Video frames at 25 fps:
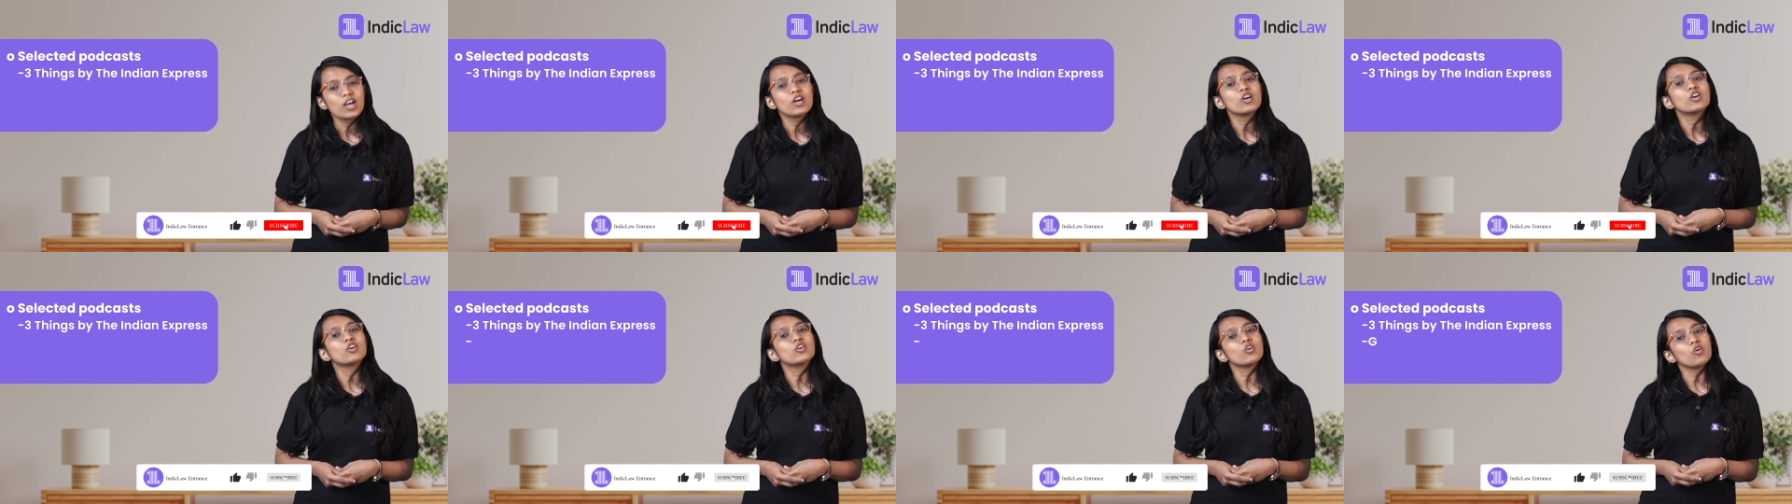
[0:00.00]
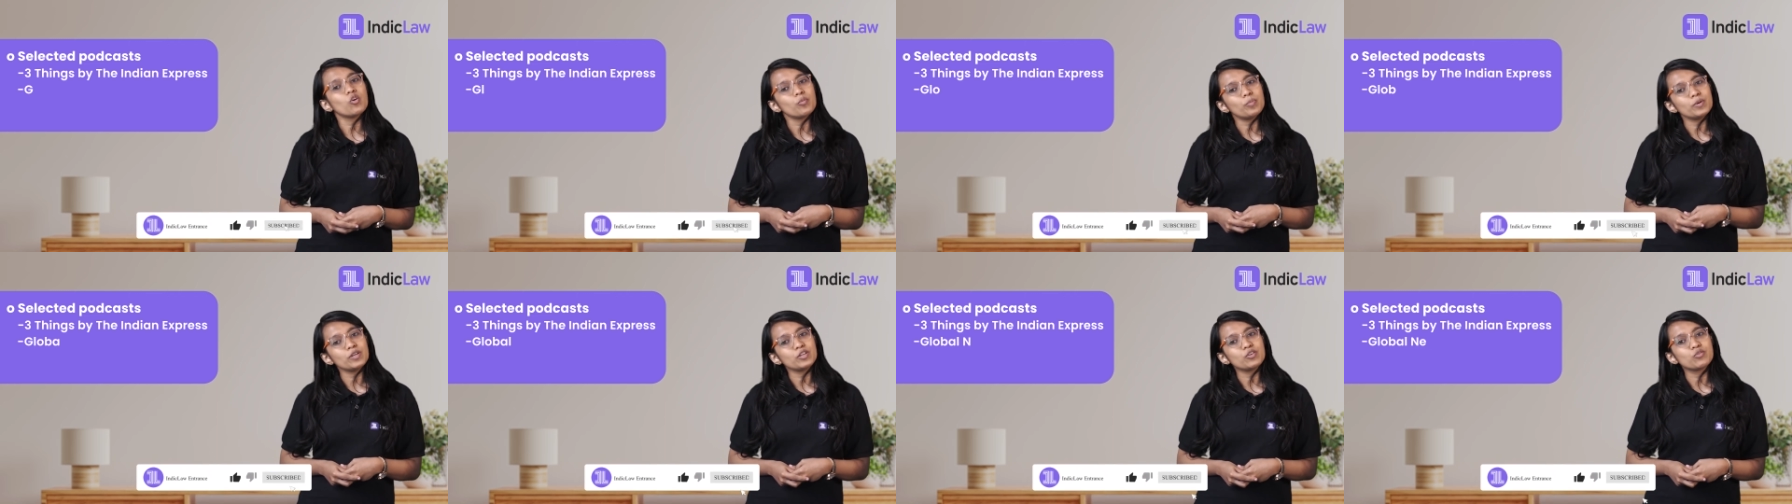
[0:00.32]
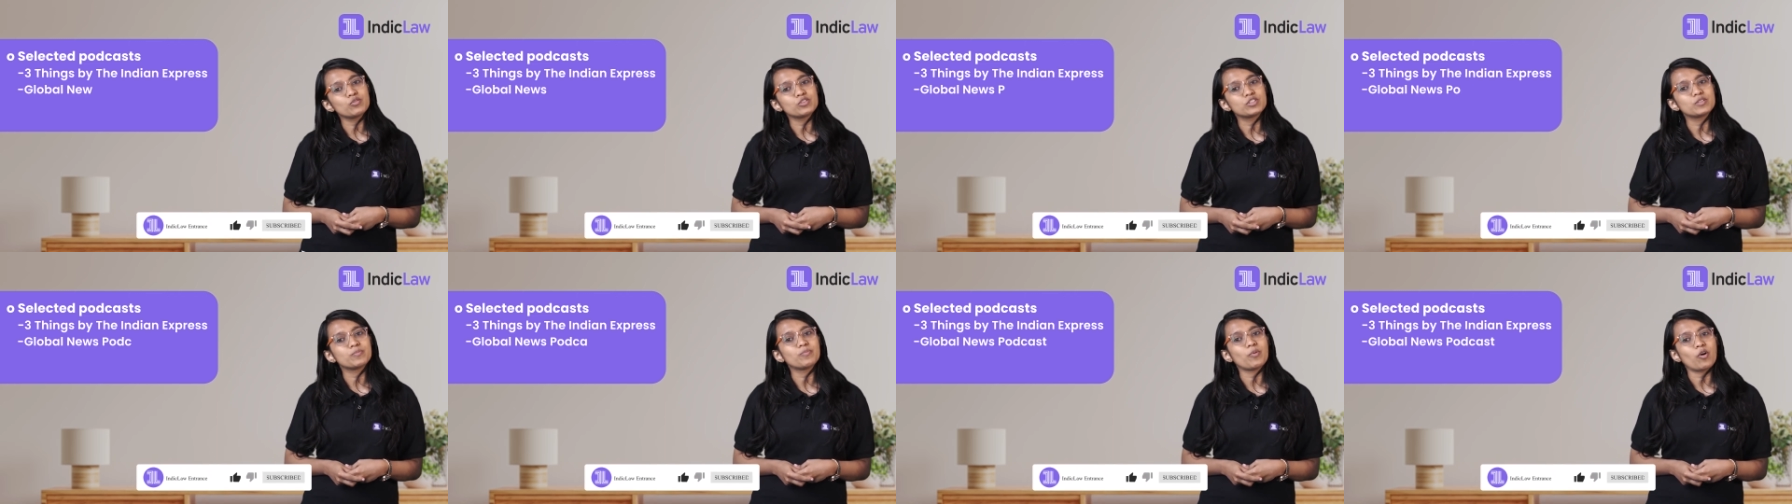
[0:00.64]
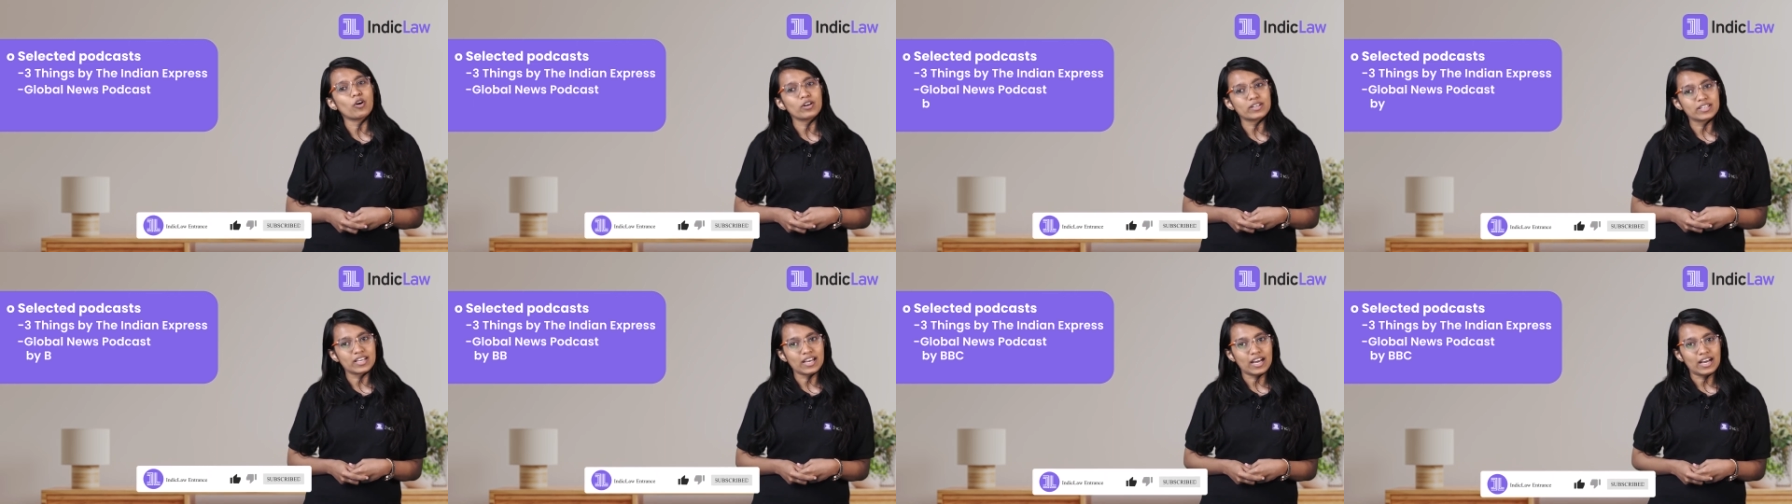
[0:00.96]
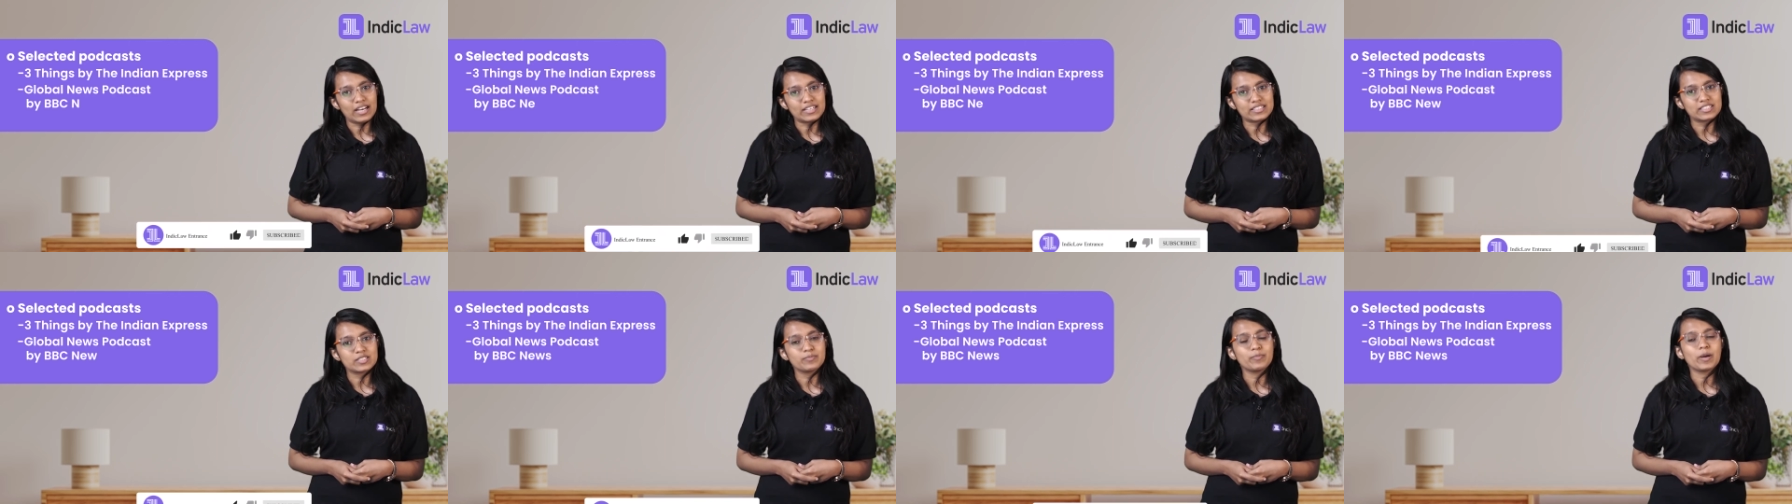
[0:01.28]
Global News
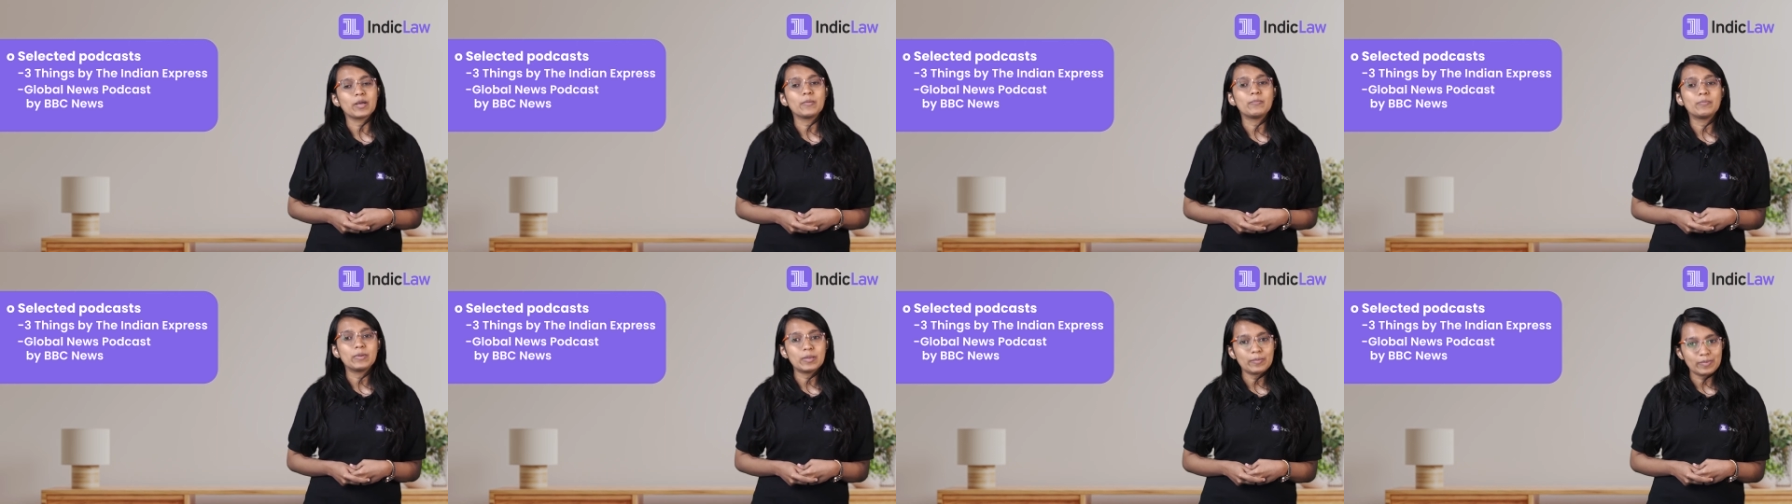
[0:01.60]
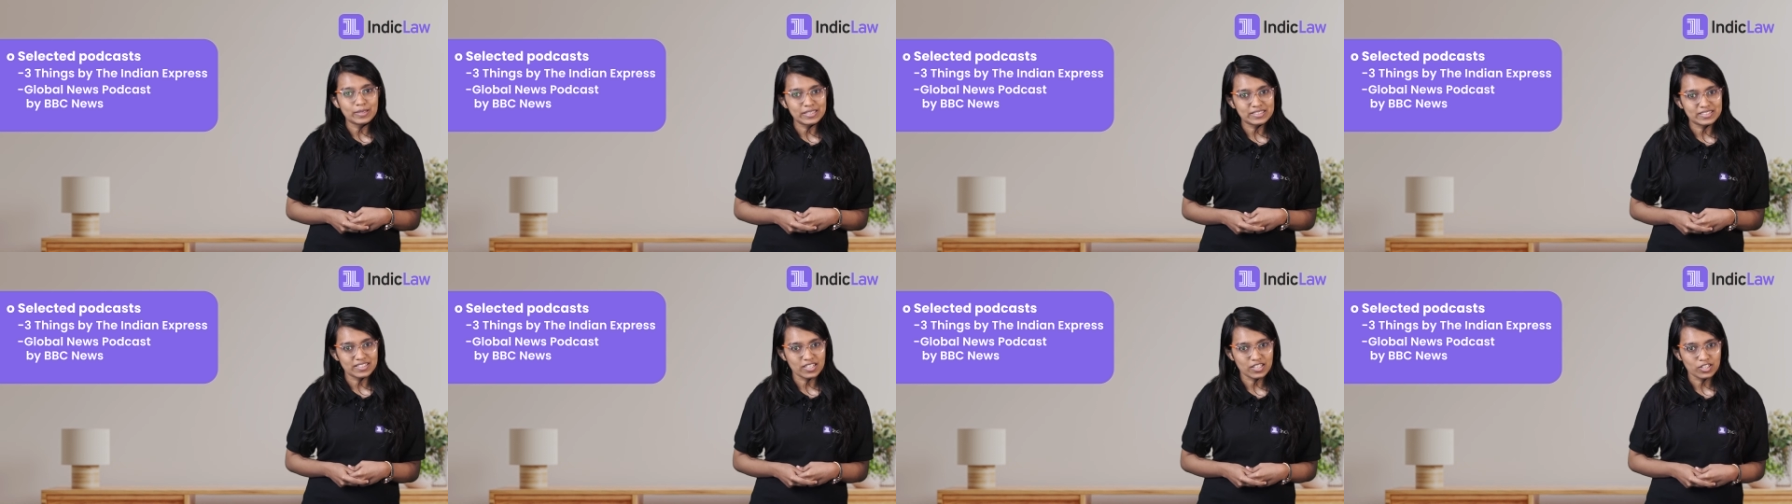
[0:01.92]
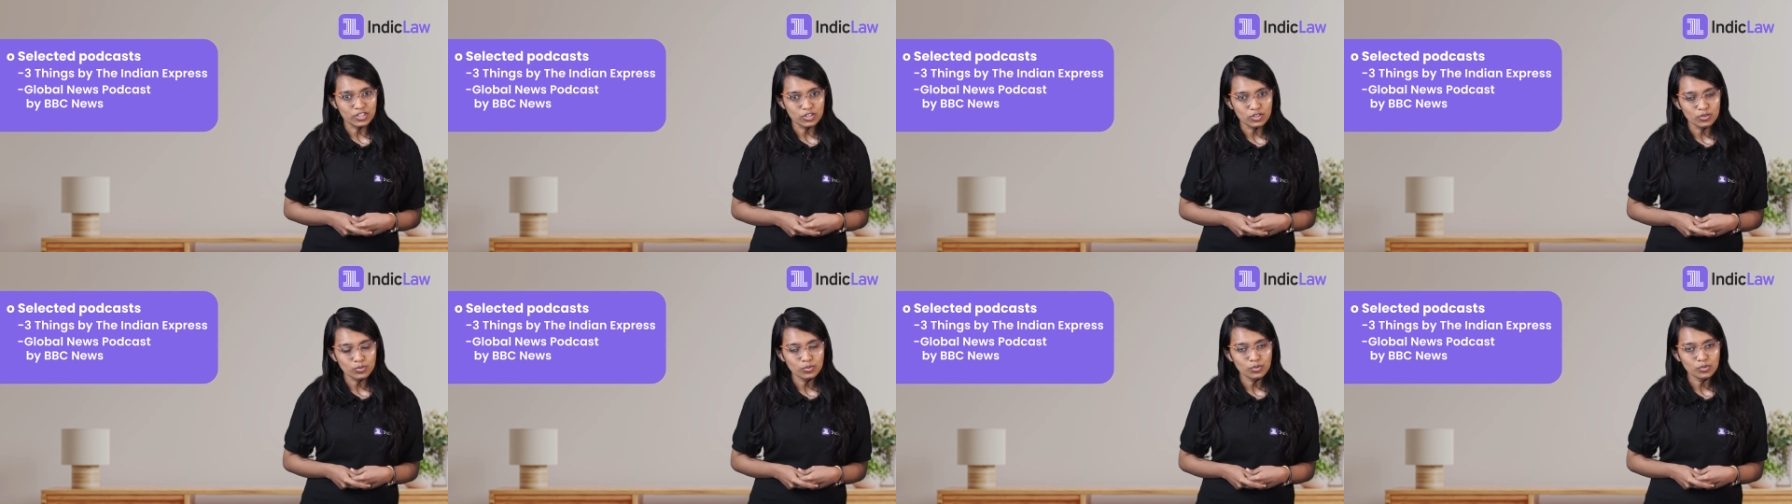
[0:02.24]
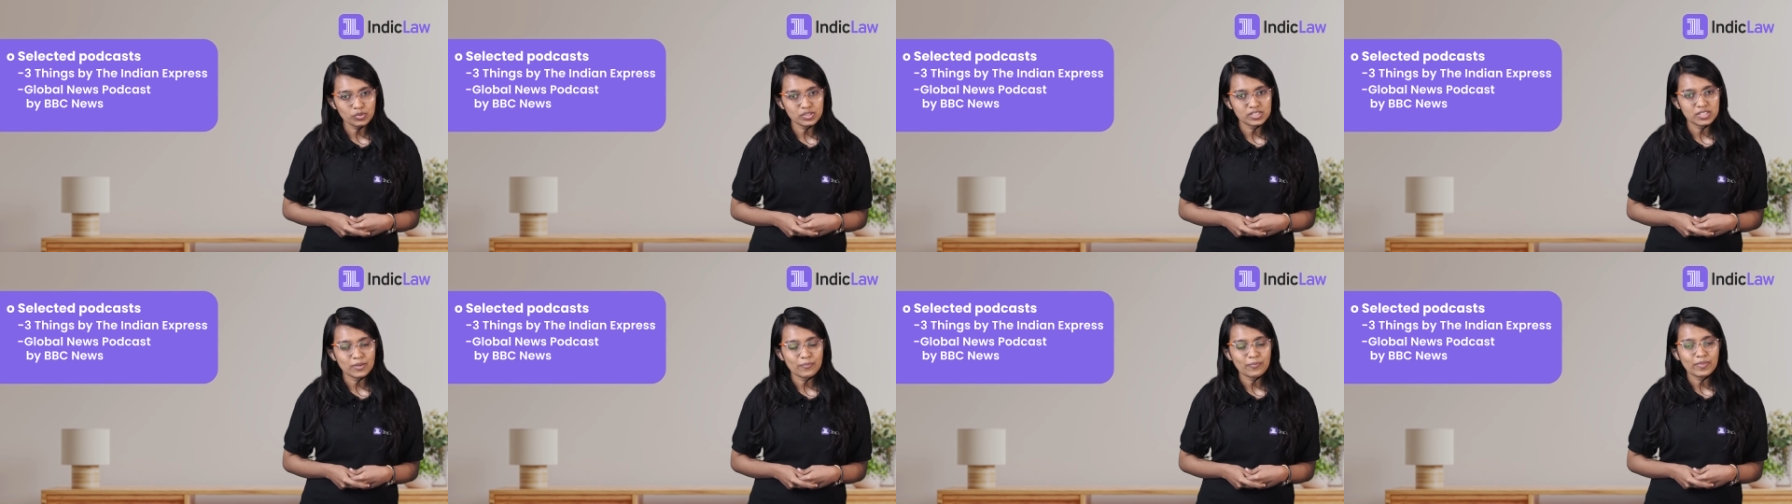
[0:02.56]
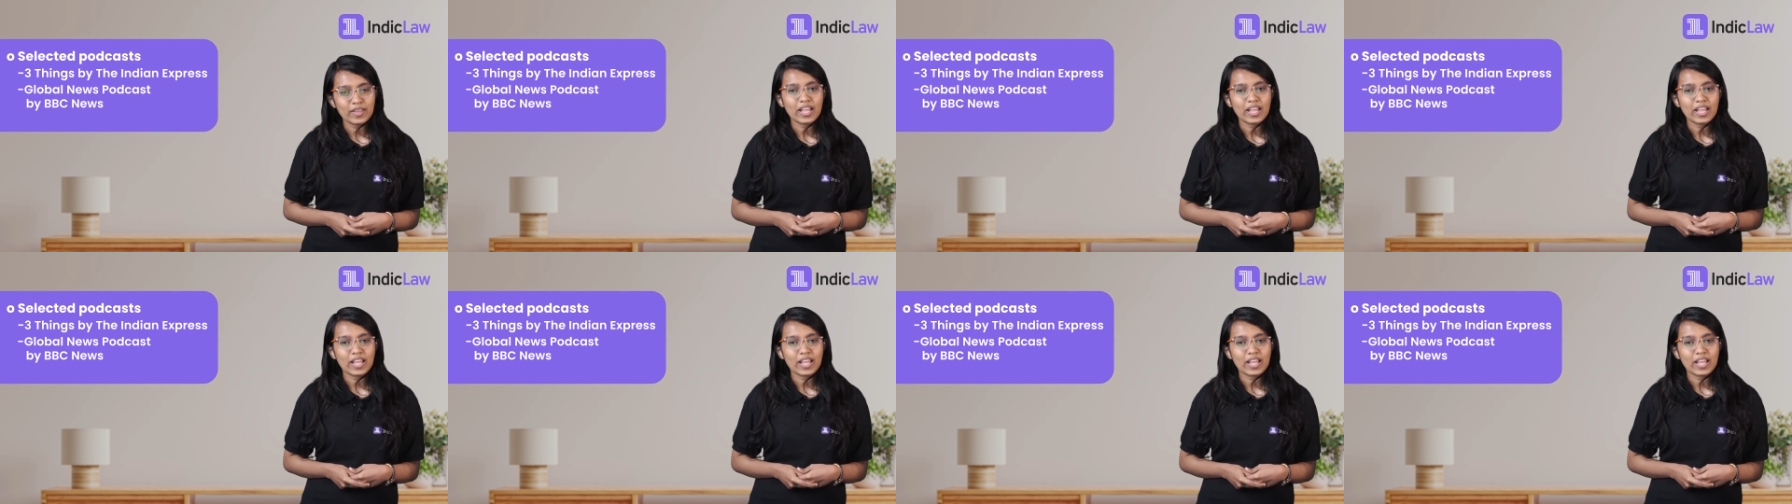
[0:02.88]
Podcast by BBC News,